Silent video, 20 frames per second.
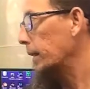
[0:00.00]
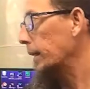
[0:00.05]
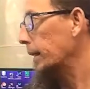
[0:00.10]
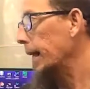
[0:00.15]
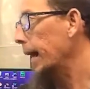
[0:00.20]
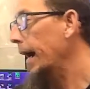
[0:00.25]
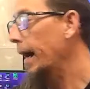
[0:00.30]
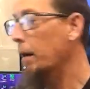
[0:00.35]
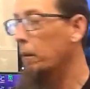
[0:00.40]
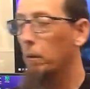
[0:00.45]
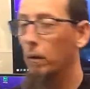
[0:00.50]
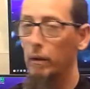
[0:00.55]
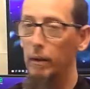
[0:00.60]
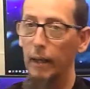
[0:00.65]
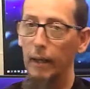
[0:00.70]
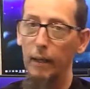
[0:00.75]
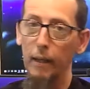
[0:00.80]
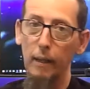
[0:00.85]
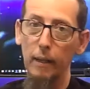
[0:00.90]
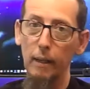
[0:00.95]
that one
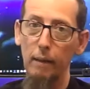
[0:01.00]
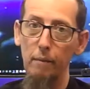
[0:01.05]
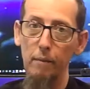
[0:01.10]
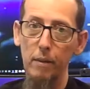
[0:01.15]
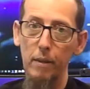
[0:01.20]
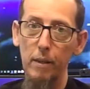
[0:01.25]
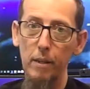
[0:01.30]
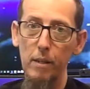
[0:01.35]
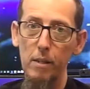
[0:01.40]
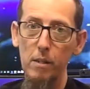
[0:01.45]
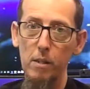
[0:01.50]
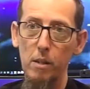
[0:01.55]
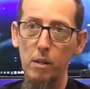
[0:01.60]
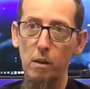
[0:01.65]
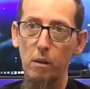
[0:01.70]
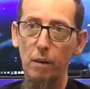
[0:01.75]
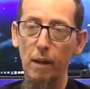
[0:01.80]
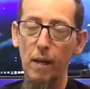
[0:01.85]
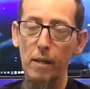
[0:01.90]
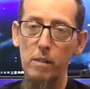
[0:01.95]
like 11 years
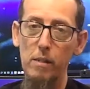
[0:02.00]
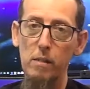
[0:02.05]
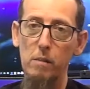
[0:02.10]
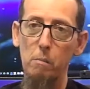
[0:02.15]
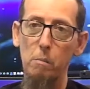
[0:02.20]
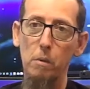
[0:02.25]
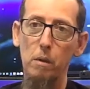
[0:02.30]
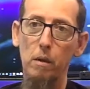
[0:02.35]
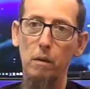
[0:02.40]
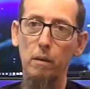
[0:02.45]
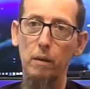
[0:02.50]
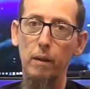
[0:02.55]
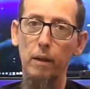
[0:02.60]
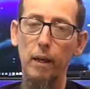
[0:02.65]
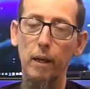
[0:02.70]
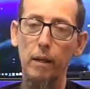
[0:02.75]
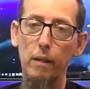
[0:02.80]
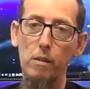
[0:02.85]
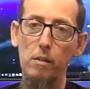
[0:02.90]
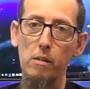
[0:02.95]
ago. That's the build that I
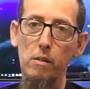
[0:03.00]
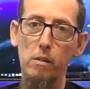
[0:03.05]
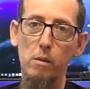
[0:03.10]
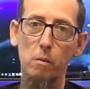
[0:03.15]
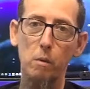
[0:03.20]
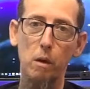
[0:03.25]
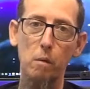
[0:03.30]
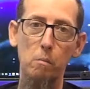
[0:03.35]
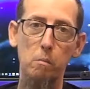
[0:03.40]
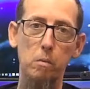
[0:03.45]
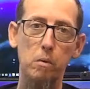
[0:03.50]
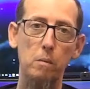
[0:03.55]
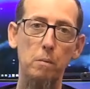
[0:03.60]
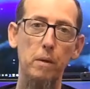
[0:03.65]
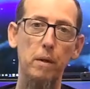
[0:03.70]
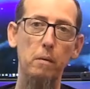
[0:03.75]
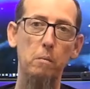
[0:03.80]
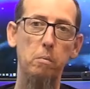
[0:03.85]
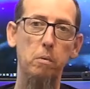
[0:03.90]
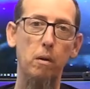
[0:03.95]
used to run
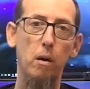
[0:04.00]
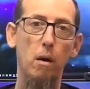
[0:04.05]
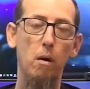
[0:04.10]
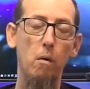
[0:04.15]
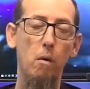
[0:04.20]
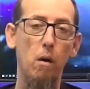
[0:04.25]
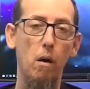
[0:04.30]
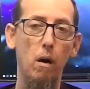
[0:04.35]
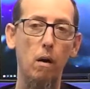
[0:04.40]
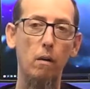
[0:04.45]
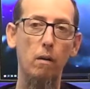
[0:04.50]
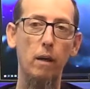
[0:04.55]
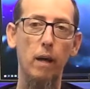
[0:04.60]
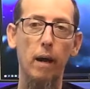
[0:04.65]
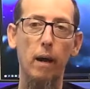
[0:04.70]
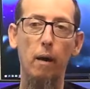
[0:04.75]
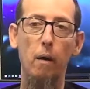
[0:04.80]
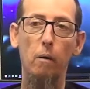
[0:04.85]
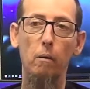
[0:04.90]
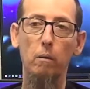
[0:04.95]
Premiere Pro on.
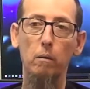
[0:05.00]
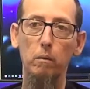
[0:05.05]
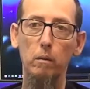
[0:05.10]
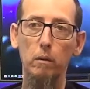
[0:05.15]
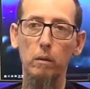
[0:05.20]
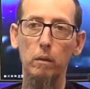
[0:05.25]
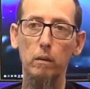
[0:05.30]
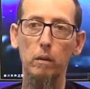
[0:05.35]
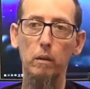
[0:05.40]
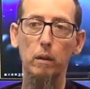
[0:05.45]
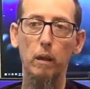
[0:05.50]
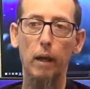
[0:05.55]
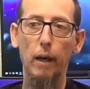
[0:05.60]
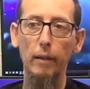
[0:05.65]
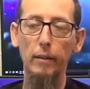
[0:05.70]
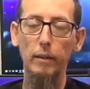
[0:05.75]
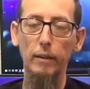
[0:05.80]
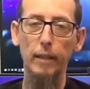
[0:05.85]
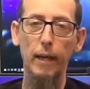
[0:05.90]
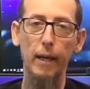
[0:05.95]
Now,
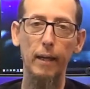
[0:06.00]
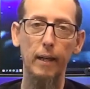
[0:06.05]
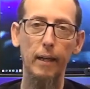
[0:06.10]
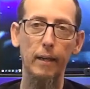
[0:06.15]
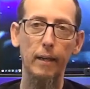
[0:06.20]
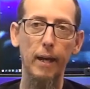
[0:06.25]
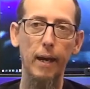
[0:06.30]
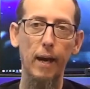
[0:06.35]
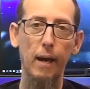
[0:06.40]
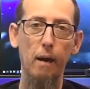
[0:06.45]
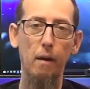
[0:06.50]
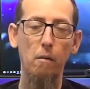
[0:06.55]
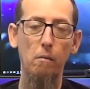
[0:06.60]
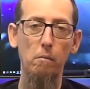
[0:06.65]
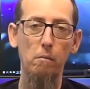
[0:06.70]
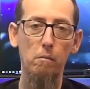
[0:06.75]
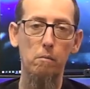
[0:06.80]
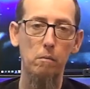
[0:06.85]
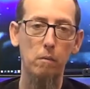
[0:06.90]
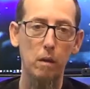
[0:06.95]
I sat it
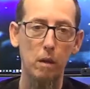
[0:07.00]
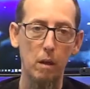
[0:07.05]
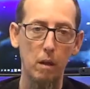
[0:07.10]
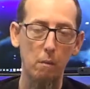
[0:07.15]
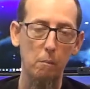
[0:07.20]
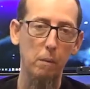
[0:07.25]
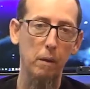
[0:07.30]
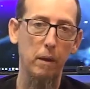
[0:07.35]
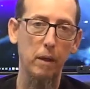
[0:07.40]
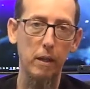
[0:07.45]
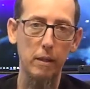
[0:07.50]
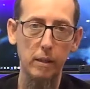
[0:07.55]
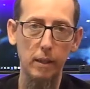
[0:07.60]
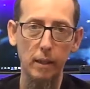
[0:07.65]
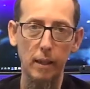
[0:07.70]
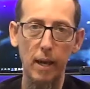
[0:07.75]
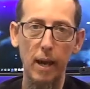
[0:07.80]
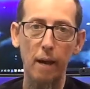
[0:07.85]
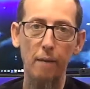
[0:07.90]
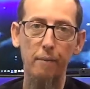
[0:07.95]
down because of
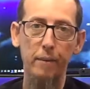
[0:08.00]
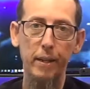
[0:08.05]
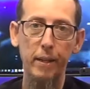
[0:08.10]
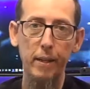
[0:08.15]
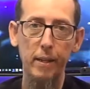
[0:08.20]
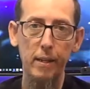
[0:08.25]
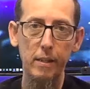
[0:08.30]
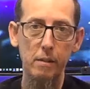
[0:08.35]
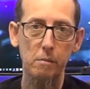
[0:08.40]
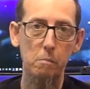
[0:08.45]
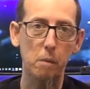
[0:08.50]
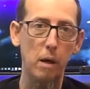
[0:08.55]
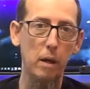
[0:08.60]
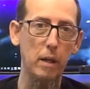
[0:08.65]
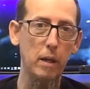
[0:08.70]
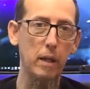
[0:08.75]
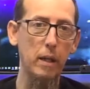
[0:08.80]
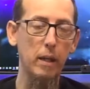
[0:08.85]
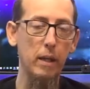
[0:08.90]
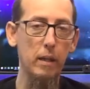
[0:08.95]
live kids,
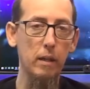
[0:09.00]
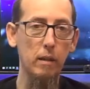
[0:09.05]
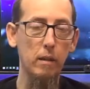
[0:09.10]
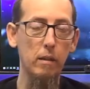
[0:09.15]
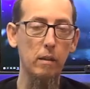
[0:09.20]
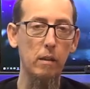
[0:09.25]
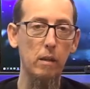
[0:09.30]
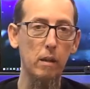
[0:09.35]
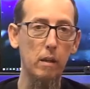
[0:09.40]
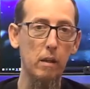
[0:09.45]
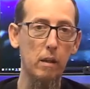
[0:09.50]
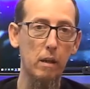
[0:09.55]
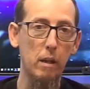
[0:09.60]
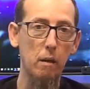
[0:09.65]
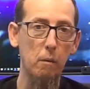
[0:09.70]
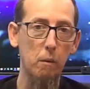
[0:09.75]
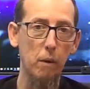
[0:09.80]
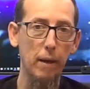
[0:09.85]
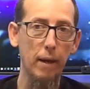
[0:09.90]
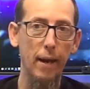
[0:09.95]
money, and
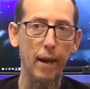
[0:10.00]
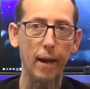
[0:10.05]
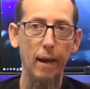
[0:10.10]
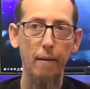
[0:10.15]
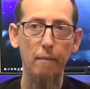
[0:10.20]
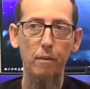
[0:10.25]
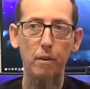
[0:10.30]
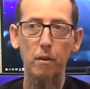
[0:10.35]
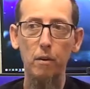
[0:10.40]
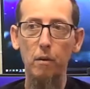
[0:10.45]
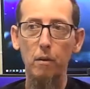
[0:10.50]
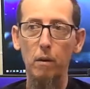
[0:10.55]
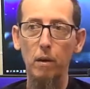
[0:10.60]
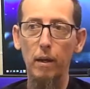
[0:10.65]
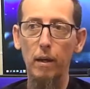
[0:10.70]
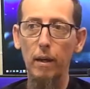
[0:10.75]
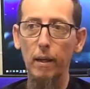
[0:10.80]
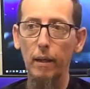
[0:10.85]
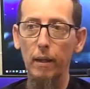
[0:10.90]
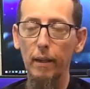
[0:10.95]
what have you,
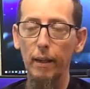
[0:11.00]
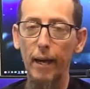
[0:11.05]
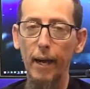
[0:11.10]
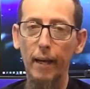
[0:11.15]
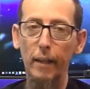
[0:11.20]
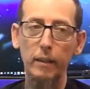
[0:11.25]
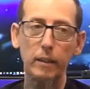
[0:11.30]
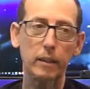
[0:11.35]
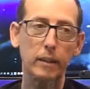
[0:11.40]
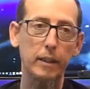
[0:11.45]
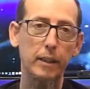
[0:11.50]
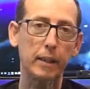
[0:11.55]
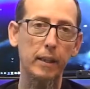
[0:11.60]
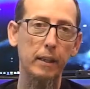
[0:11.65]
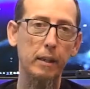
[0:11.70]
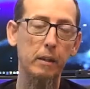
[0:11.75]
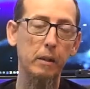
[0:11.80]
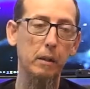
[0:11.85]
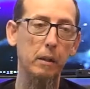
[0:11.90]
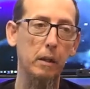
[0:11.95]
and last
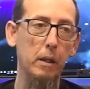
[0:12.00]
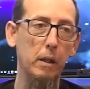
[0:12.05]
year